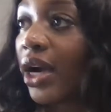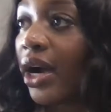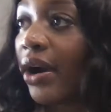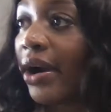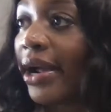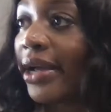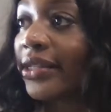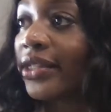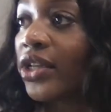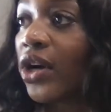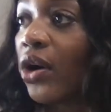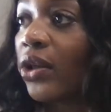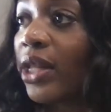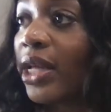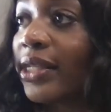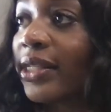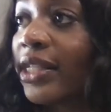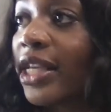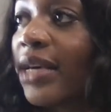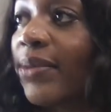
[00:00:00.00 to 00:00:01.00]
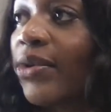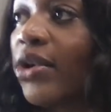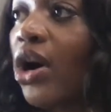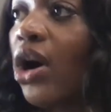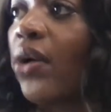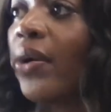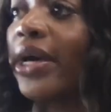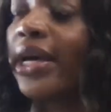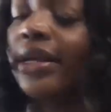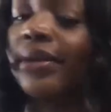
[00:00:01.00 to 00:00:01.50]
All right, so let's keep
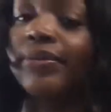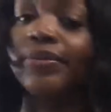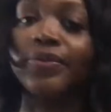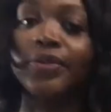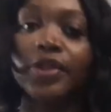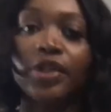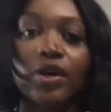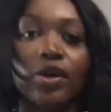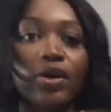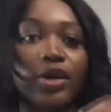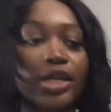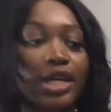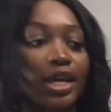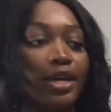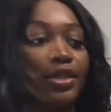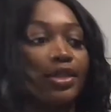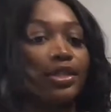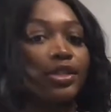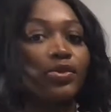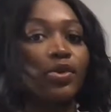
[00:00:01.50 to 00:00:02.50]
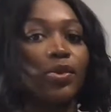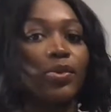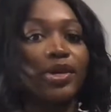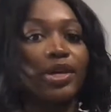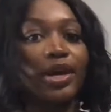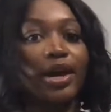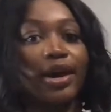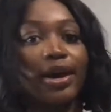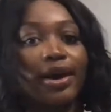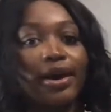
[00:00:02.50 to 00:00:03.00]
going. So again, this is what
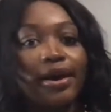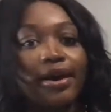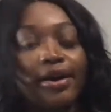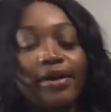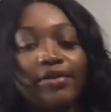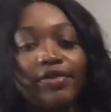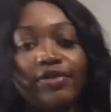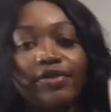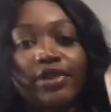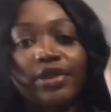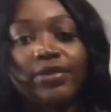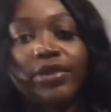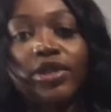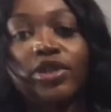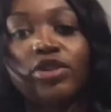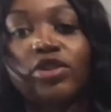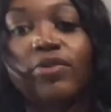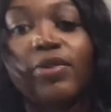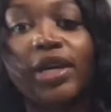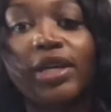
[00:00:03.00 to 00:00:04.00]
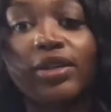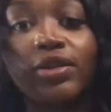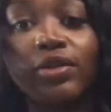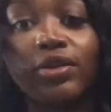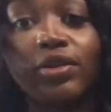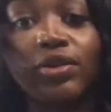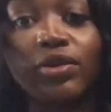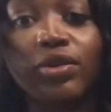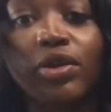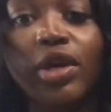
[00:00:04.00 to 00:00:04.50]
we have. Let me show my
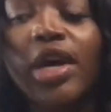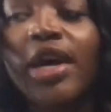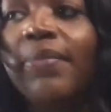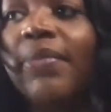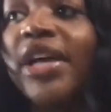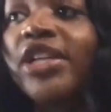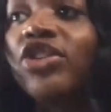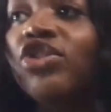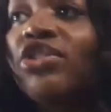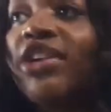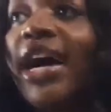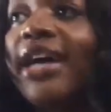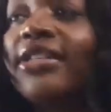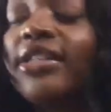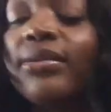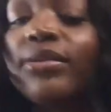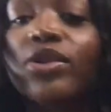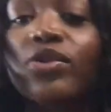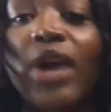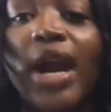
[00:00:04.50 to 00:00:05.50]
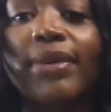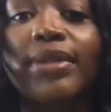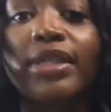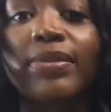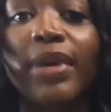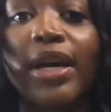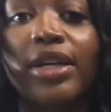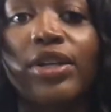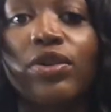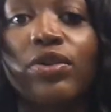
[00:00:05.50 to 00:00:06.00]
YouTube. Make sure you guys subscribe to
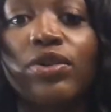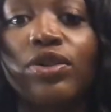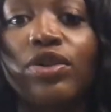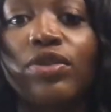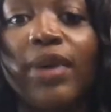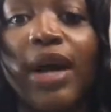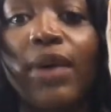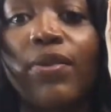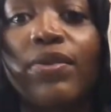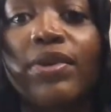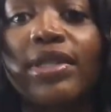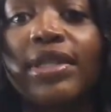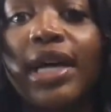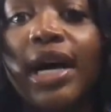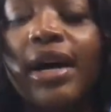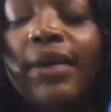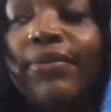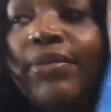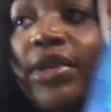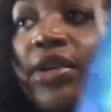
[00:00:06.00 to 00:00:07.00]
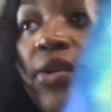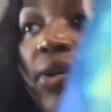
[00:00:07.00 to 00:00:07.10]
my YouTube. I will not be